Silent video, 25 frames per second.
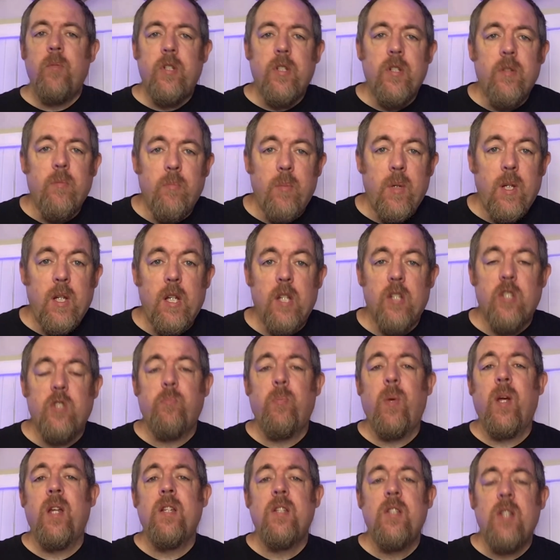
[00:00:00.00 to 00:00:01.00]
to me,
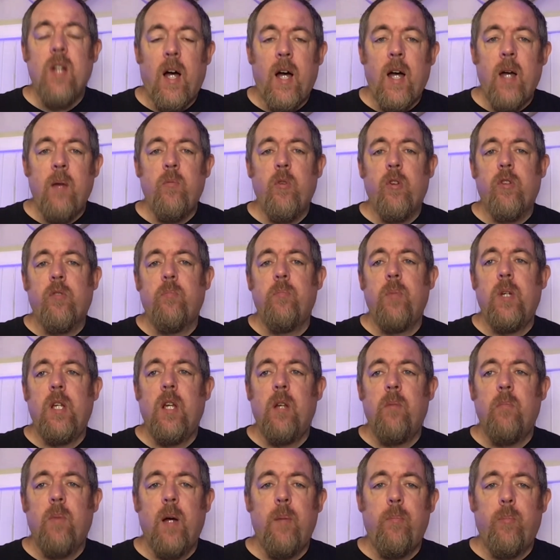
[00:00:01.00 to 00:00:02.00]
spend time with me
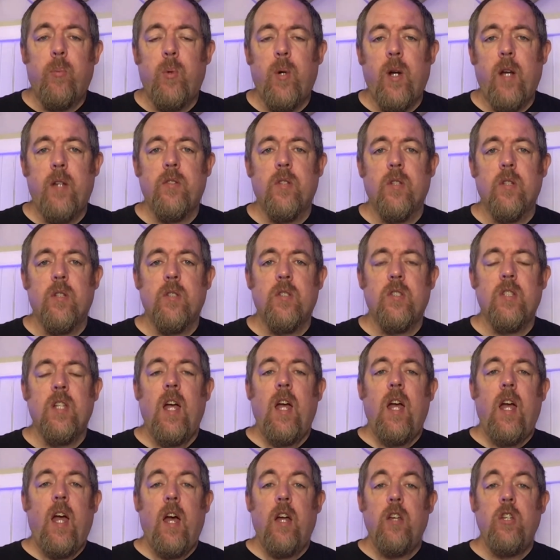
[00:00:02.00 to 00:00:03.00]
in my presence,
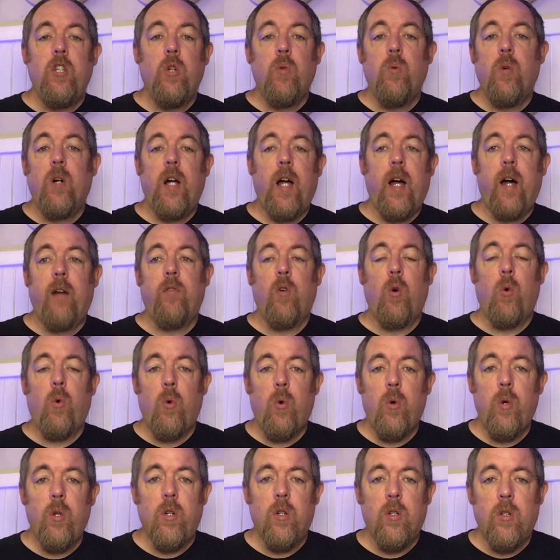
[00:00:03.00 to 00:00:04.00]
and you will have
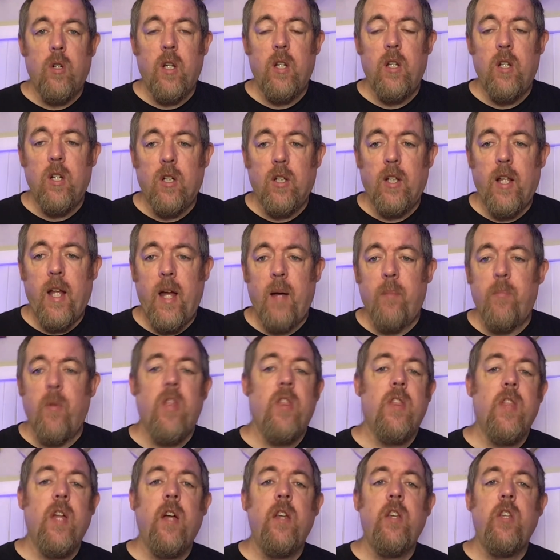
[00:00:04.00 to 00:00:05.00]
oil in your lamp.
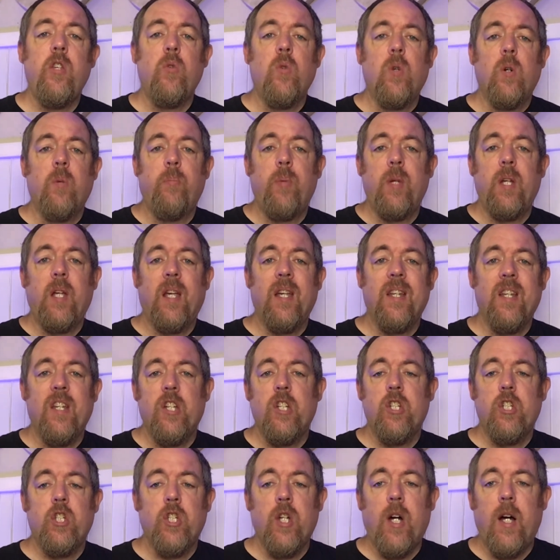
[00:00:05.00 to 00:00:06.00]
And then you will begin to
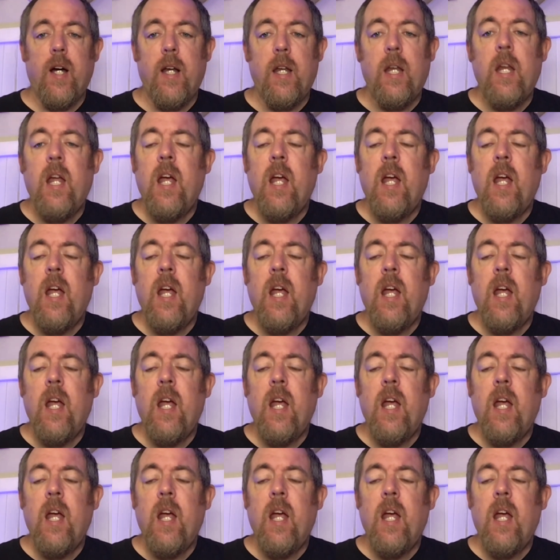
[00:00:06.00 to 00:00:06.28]
shine.